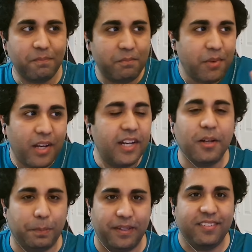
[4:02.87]
a little
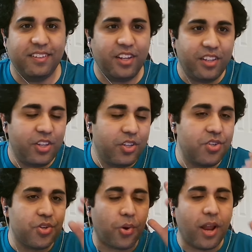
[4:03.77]
bit. You, you,
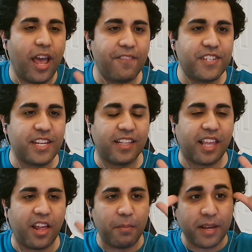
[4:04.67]
you don't have to take the
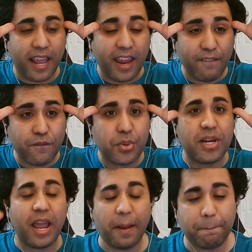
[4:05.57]
helmet
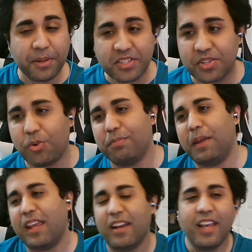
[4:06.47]
every episode,
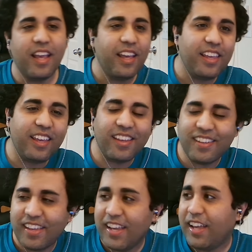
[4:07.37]
man.
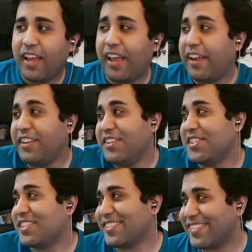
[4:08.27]
And
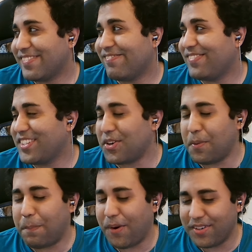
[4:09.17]
there's
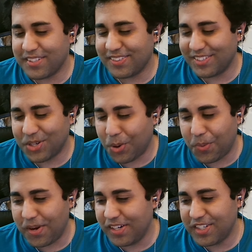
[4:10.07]
certain parts of the show
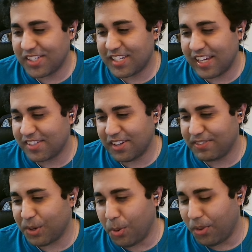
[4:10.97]
where he just takes off
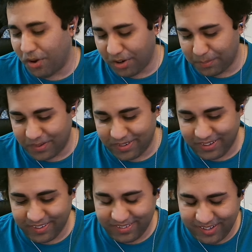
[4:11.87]
the whole armor
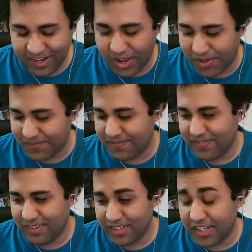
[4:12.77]
and, you know...
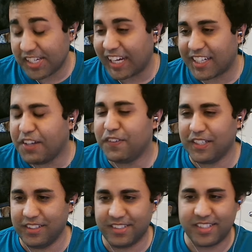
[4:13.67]
does
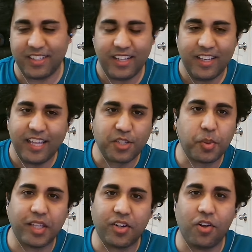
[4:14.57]
activities. That's
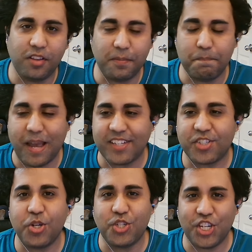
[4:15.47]
why they call him
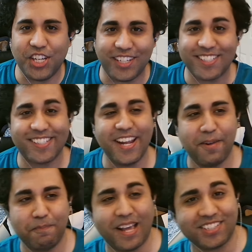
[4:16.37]
Master Cheeks,
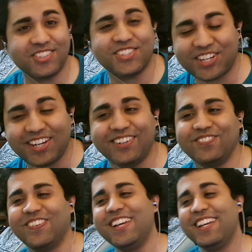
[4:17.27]
not Master Chief,
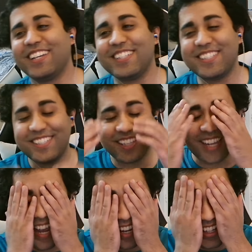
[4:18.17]
because
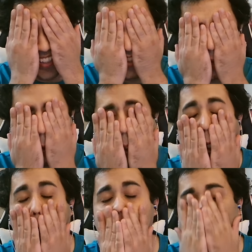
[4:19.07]
guys,
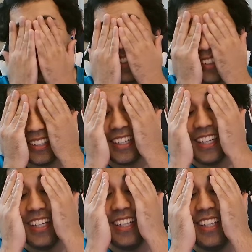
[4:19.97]
he doesn't
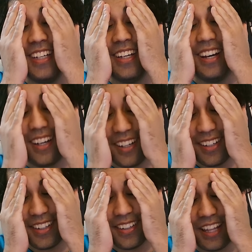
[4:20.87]

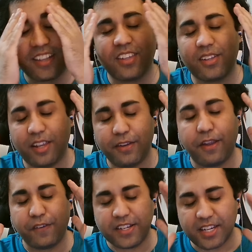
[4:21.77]
like the.
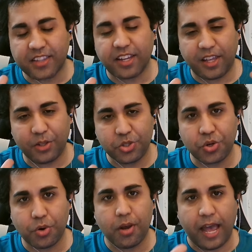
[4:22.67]
If I take the Halo
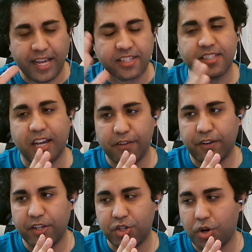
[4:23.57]
show as a
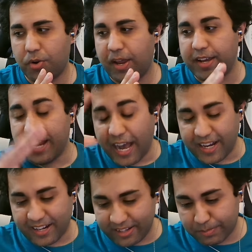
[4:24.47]
sci-fi show and not
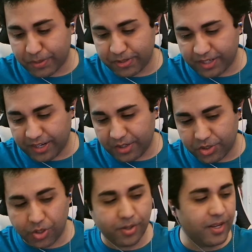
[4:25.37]
a part of the Halo
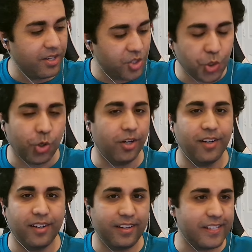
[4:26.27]
show, sure,
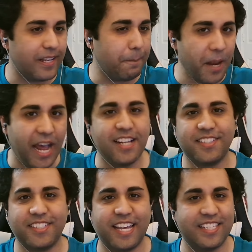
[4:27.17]
it, it
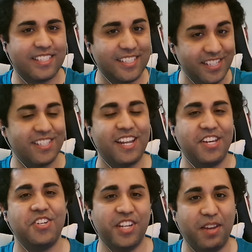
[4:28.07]
passes as decent
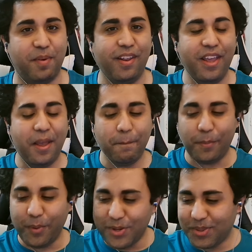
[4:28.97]
entertainment. But
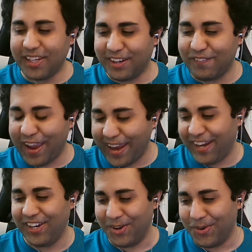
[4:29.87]
when you think of
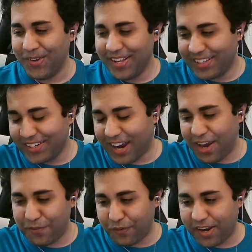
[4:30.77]
Halo, the
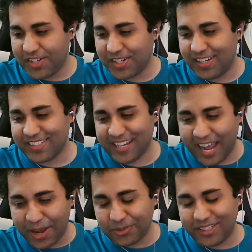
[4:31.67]
entire franchise, and
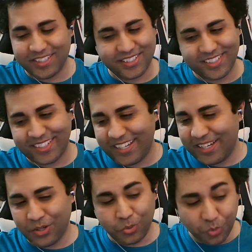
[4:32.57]
how they just
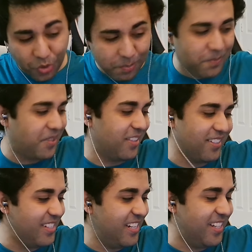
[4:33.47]
whooped
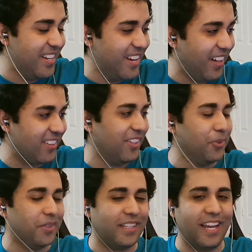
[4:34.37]
did nothing
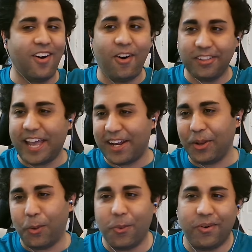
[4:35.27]
with that, all that
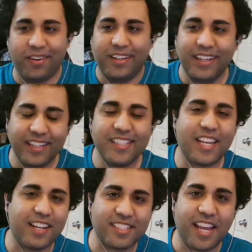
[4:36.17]
lore, it's
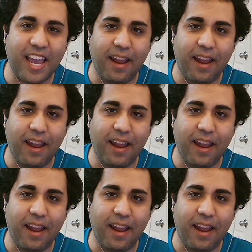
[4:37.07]
kind of sad.